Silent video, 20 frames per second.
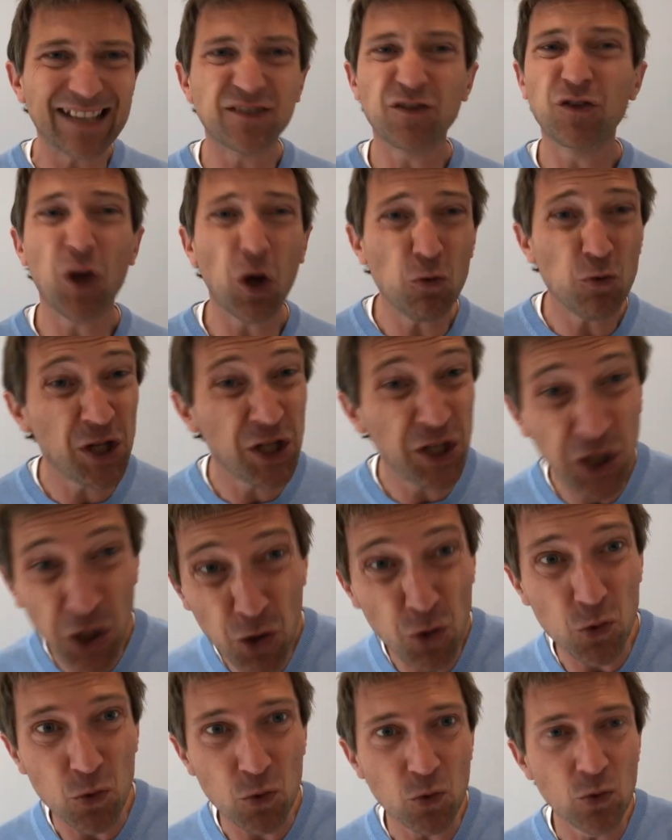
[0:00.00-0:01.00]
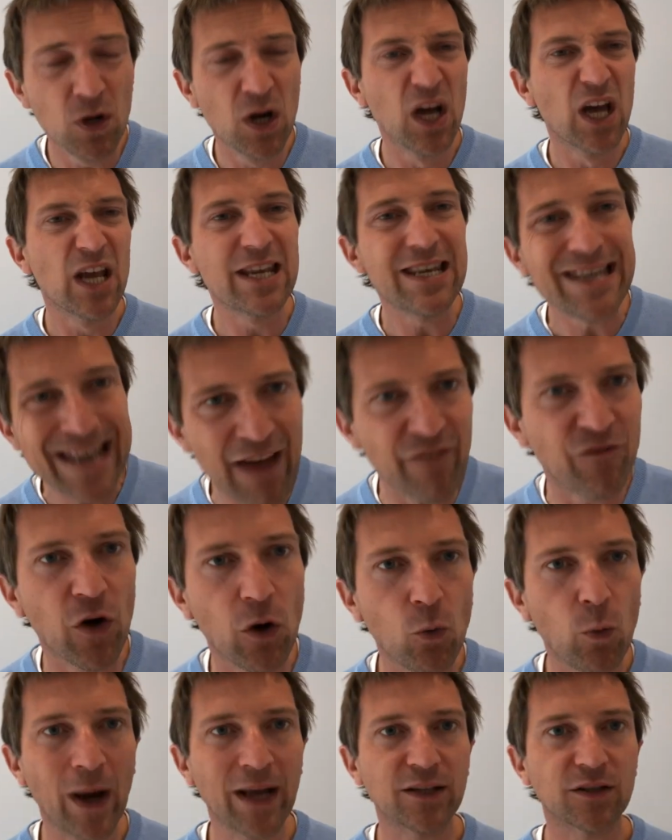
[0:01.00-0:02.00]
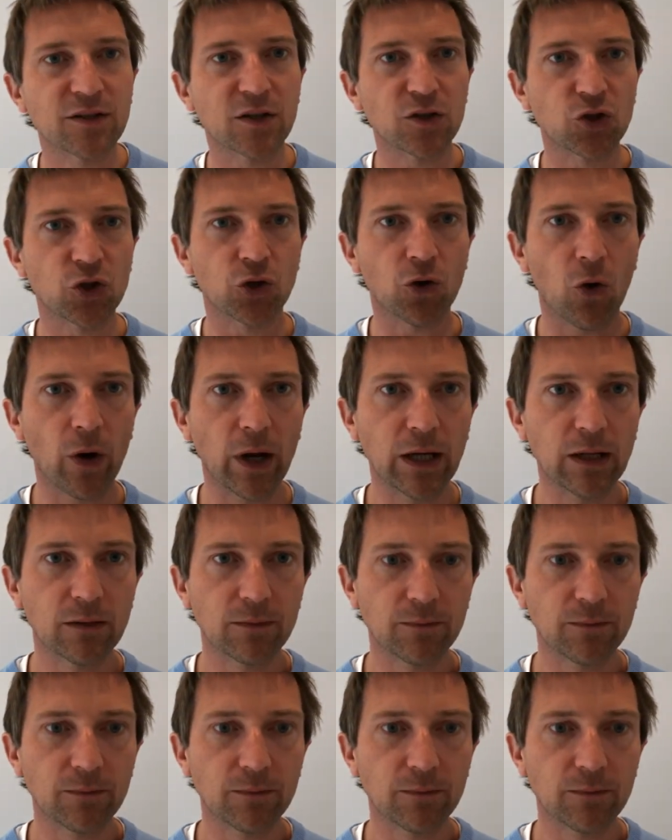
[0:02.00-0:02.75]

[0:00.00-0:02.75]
though you never went to Troy.